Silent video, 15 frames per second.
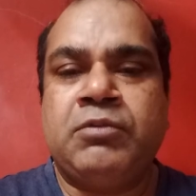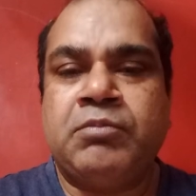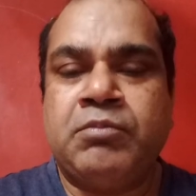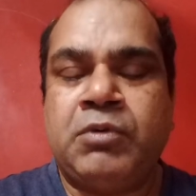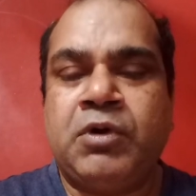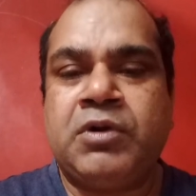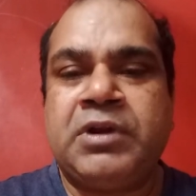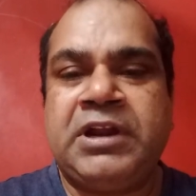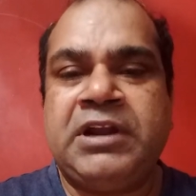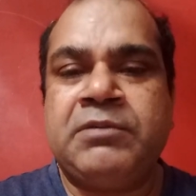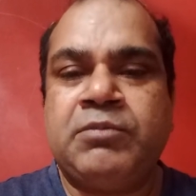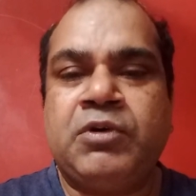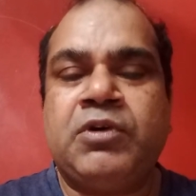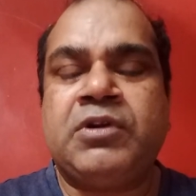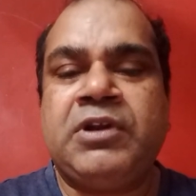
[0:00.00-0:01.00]
more
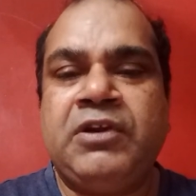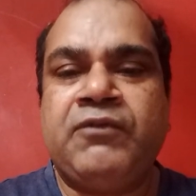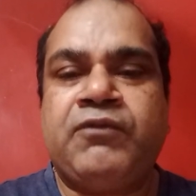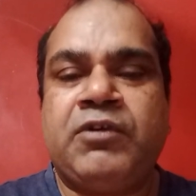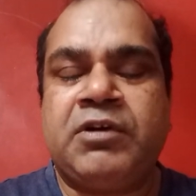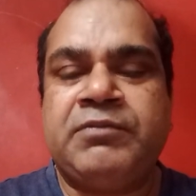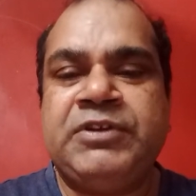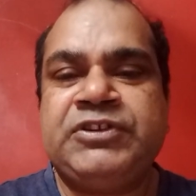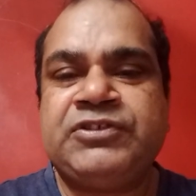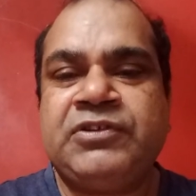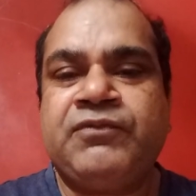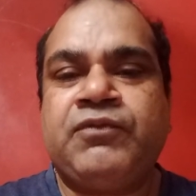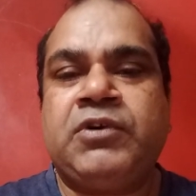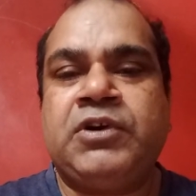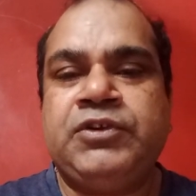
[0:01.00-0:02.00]
and more
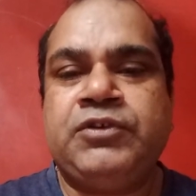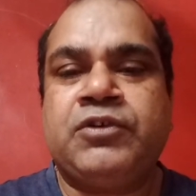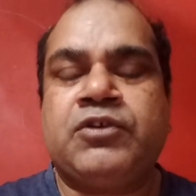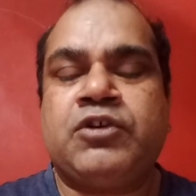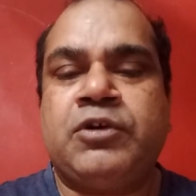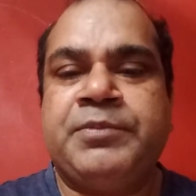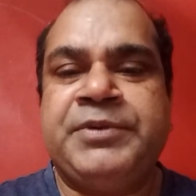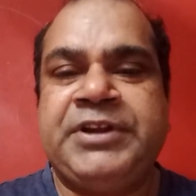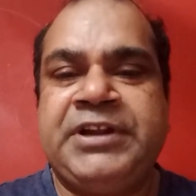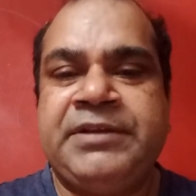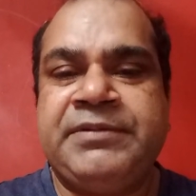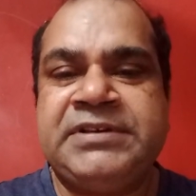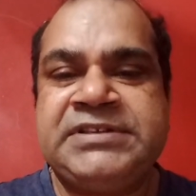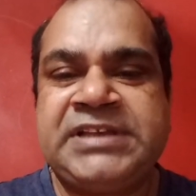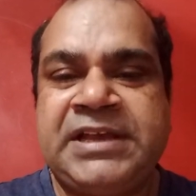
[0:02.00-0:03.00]
information for your
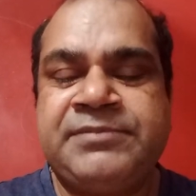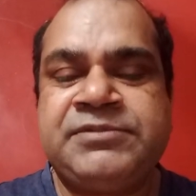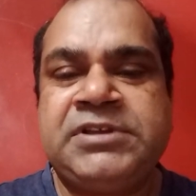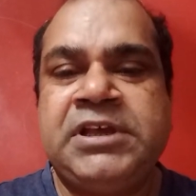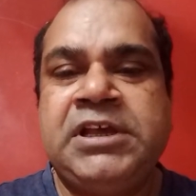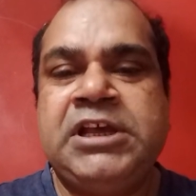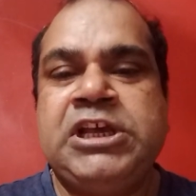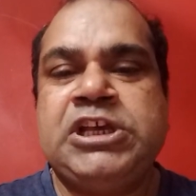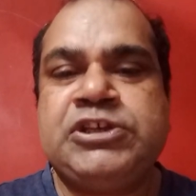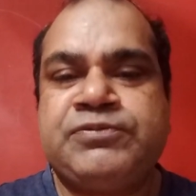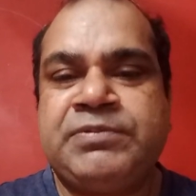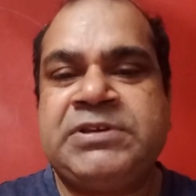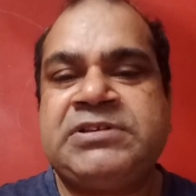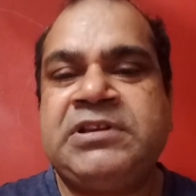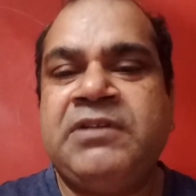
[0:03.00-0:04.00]
competitive exams,
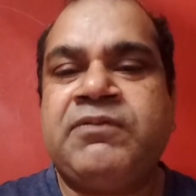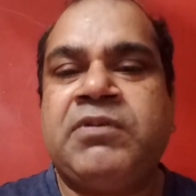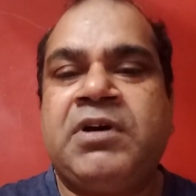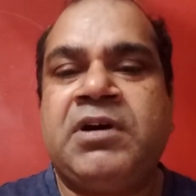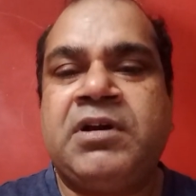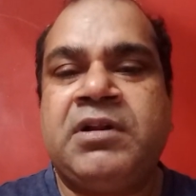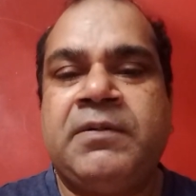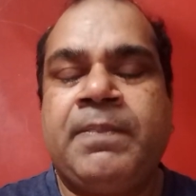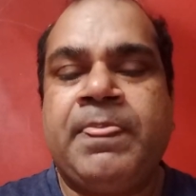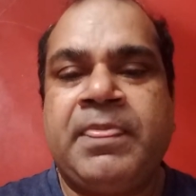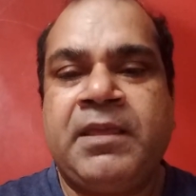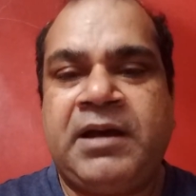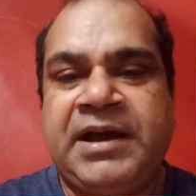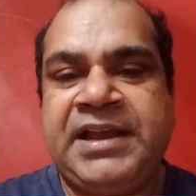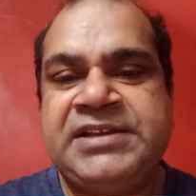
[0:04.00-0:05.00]
especially for
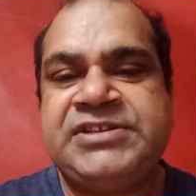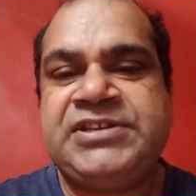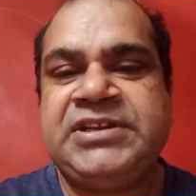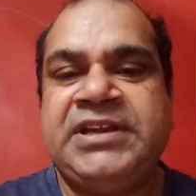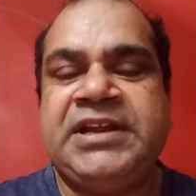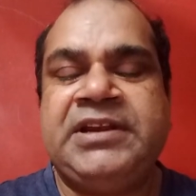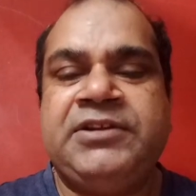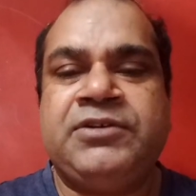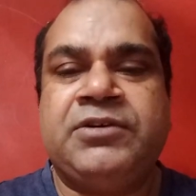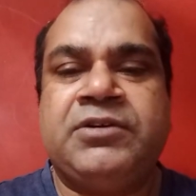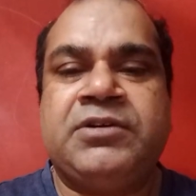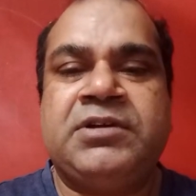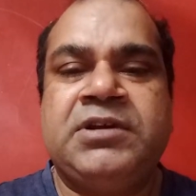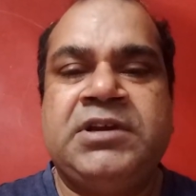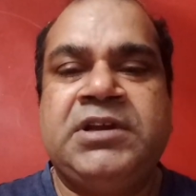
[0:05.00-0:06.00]
IT and
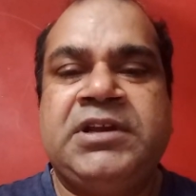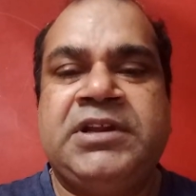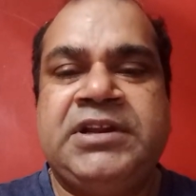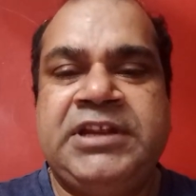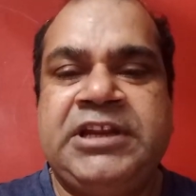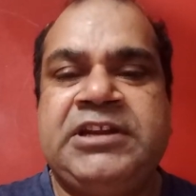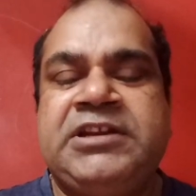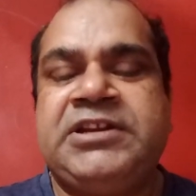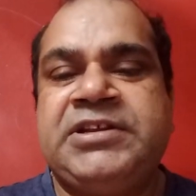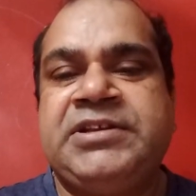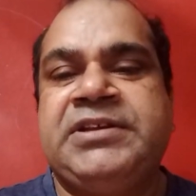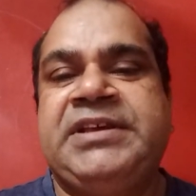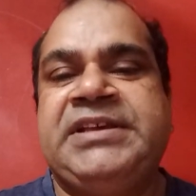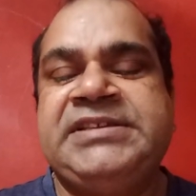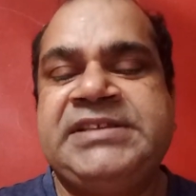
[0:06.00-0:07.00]
your NEET
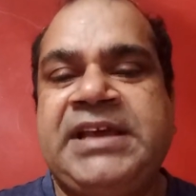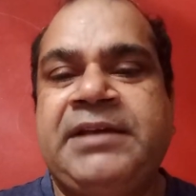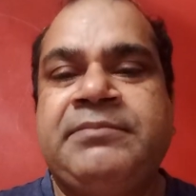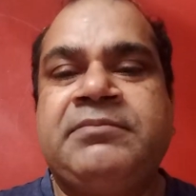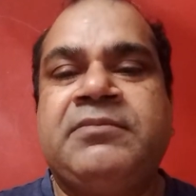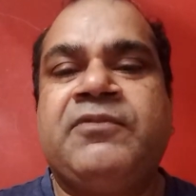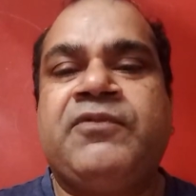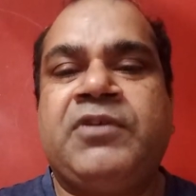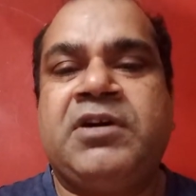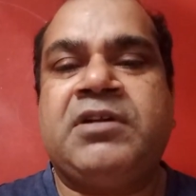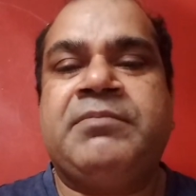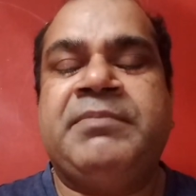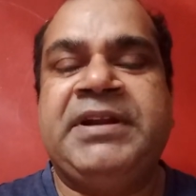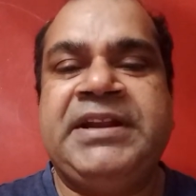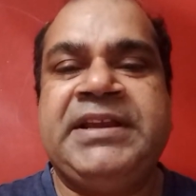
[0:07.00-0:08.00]
exam, for
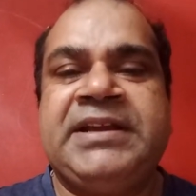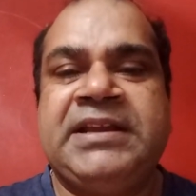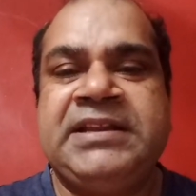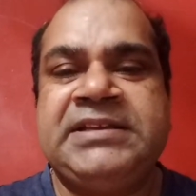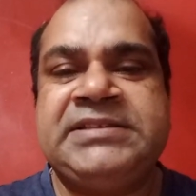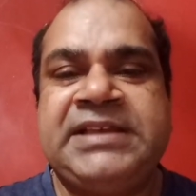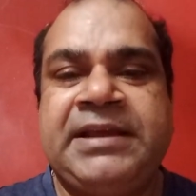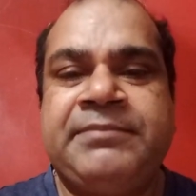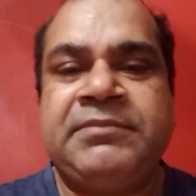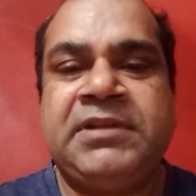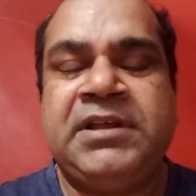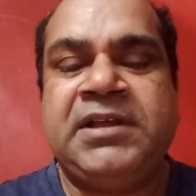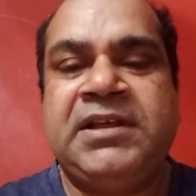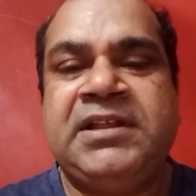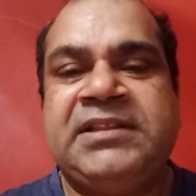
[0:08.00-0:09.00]
medical exam.
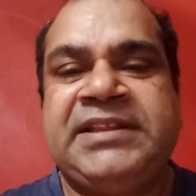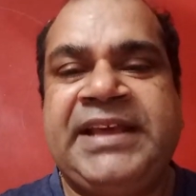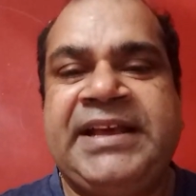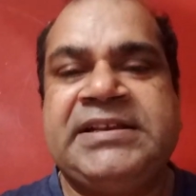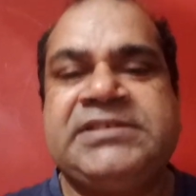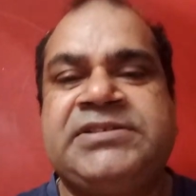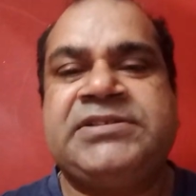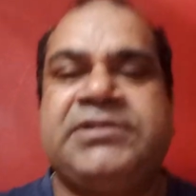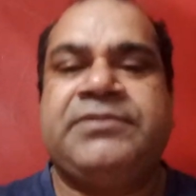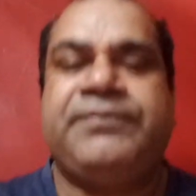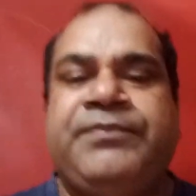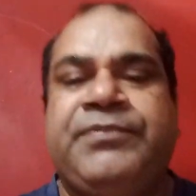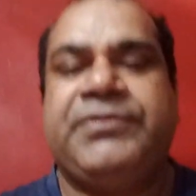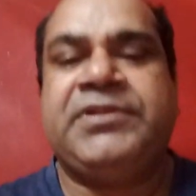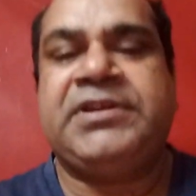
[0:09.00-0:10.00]
Thanks,
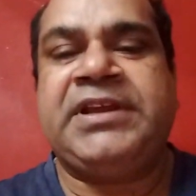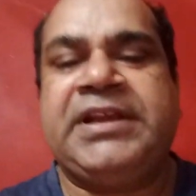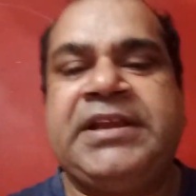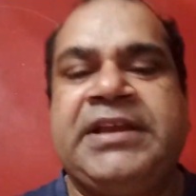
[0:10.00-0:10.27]
take